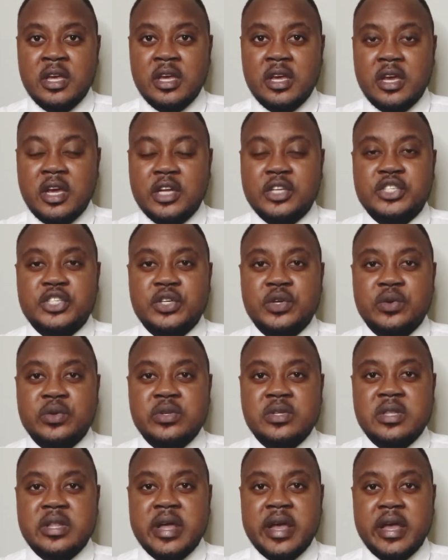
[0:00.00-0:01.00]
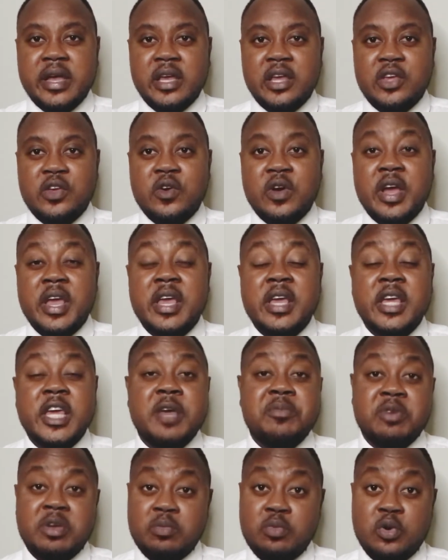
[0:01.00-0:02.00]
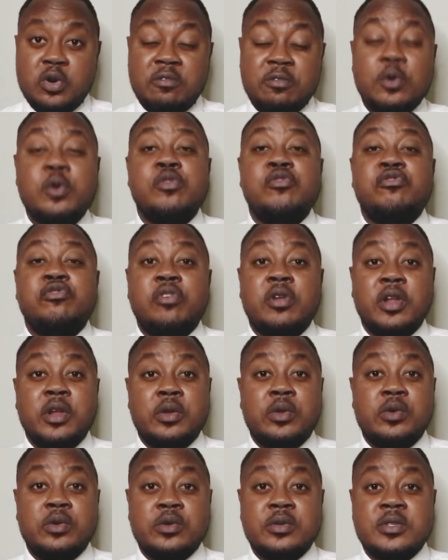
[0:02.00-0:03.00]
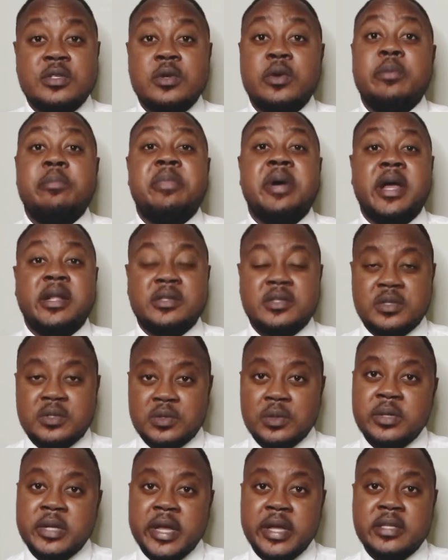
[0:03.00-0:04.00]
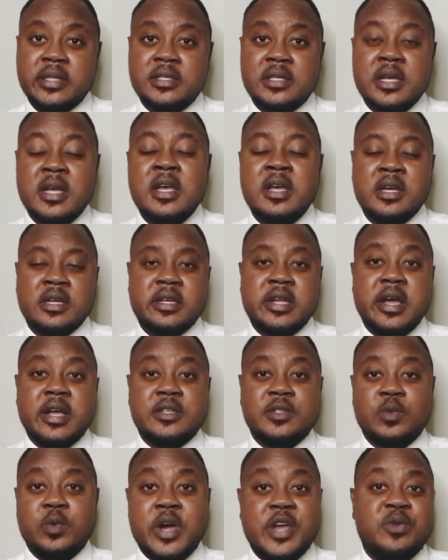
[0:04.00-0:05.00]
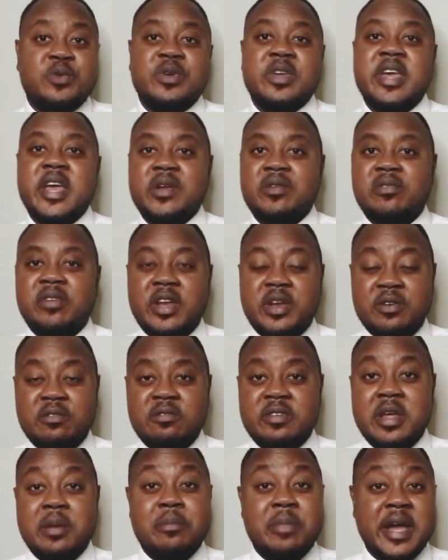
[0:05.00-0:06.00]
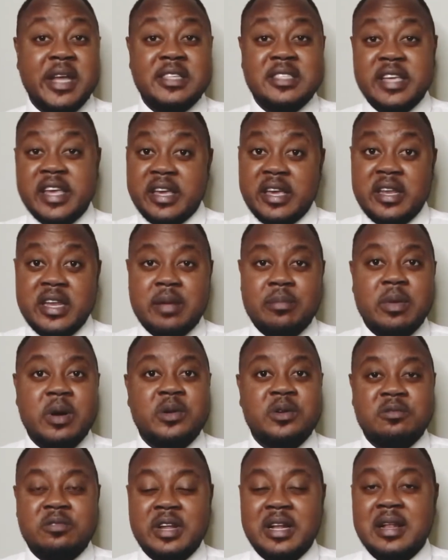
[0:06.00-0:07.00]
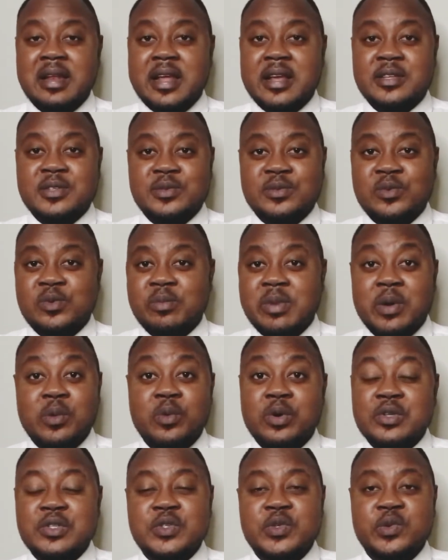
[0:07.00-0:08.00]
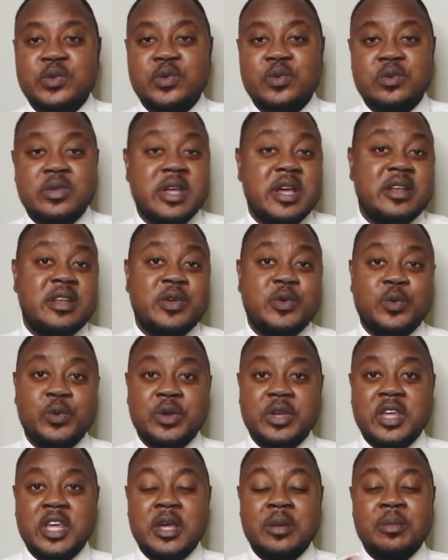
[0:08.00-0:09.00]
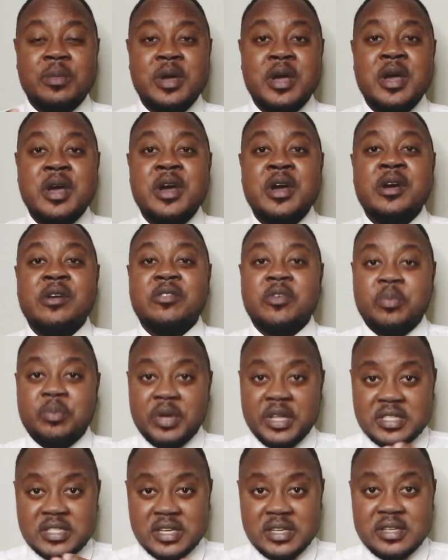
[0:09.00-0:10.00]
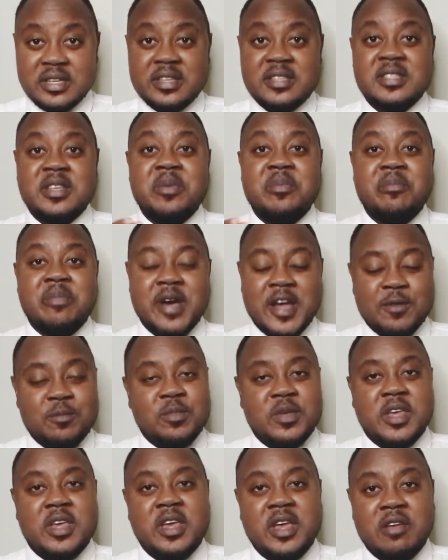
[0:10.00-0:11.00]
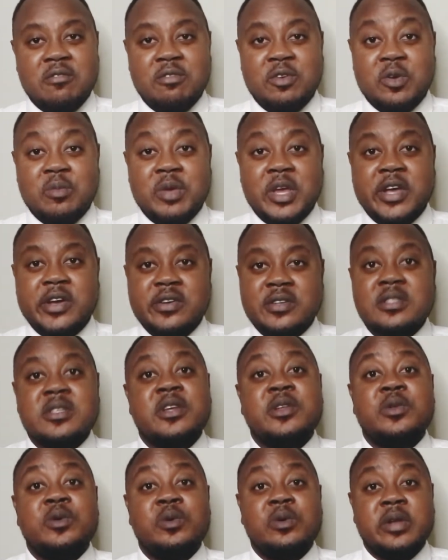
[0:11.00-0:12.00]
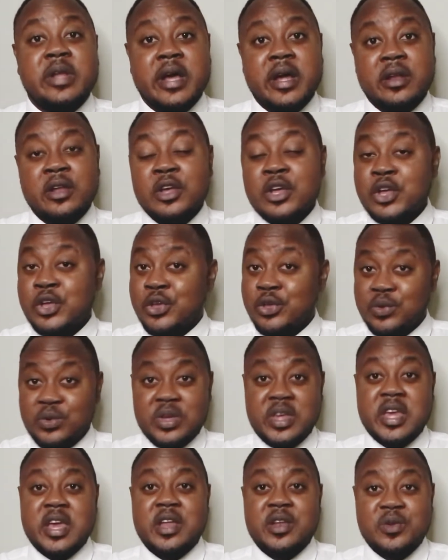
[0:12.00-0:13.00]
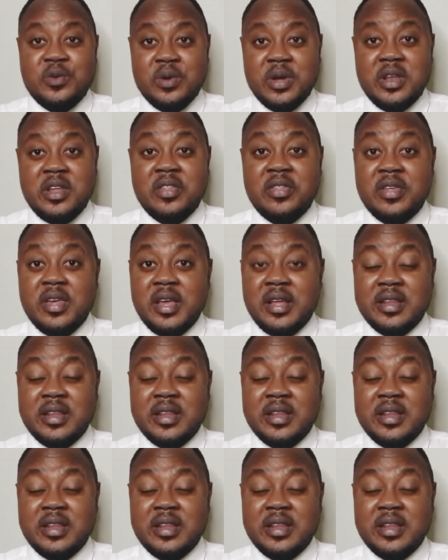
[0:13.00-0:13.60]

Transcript: It shows like you are incapable of controlling those bad students. That's why you get rid of them by taking them out of a classroom, and once you do that, they will keep repeating the same bad behavior because they know that you can't do anything.